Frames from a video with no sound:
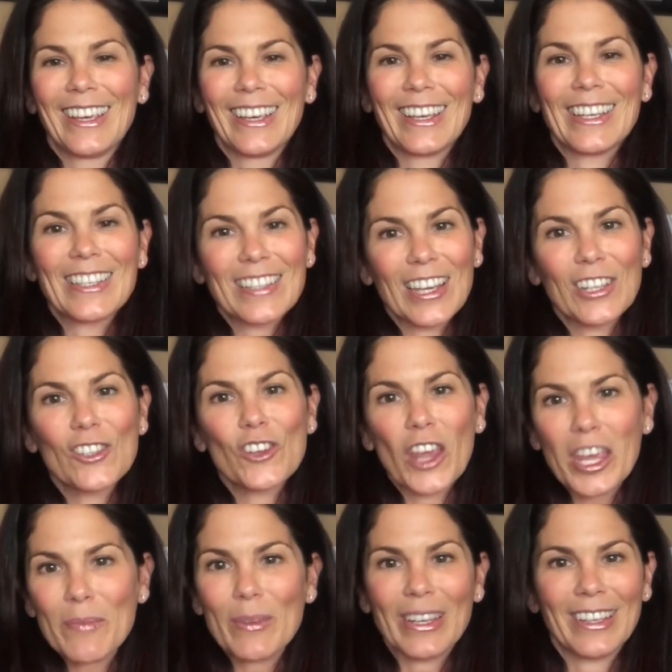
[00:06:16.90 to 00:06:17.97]
He said,
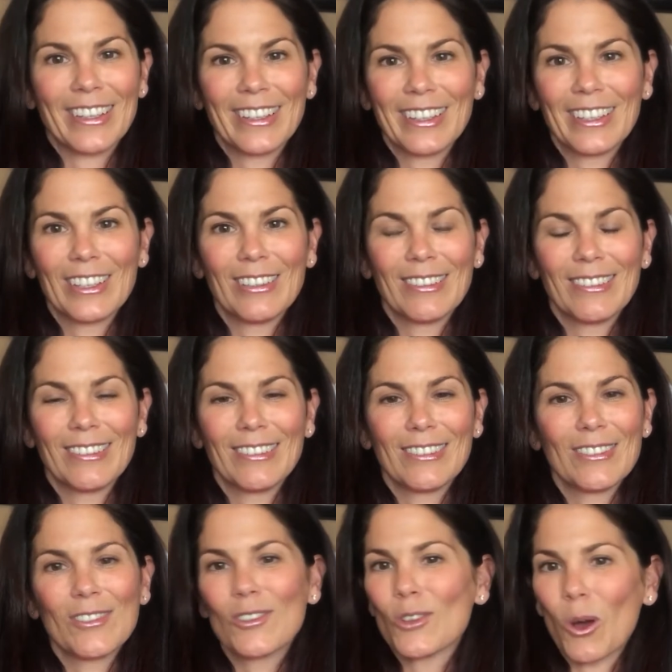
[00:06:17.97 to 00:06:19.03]
Jamie,
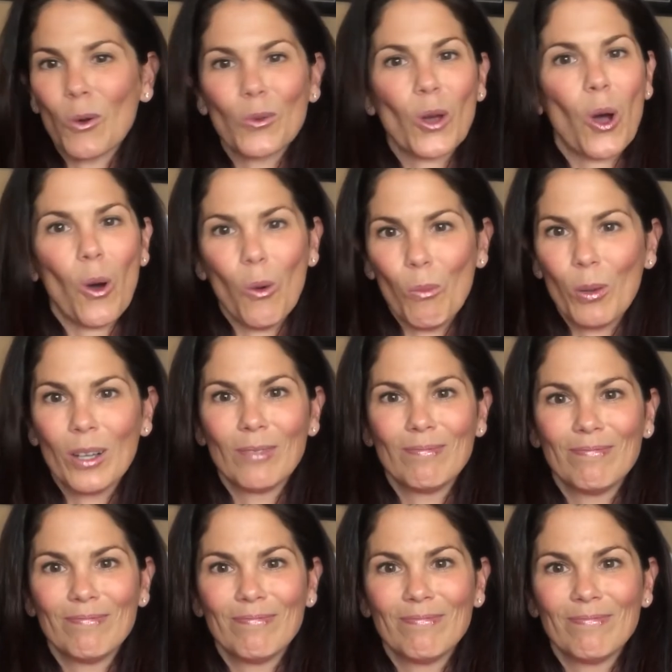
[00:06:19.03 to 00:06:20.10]
don't hope.
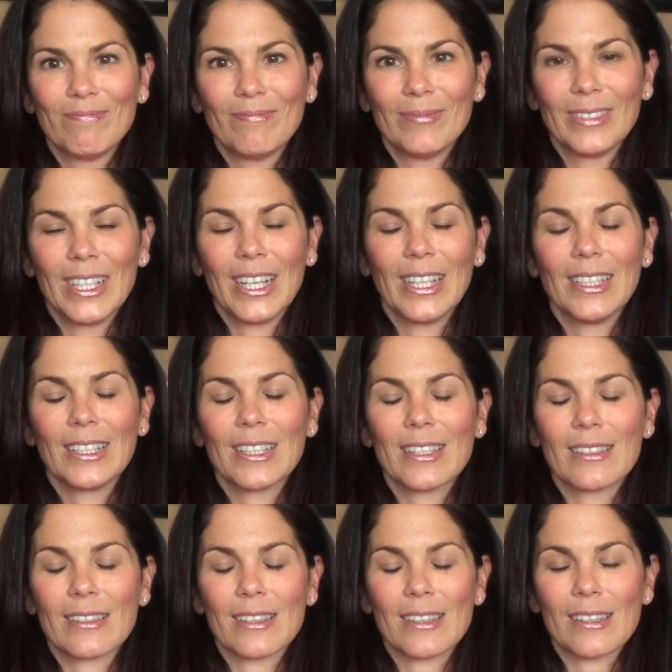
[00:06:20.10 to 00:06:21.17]

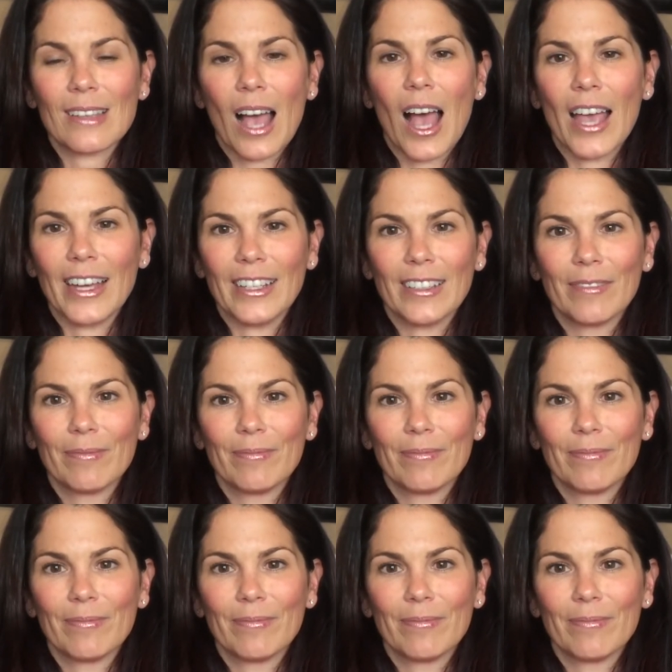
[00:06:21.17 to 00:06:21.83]
Decide.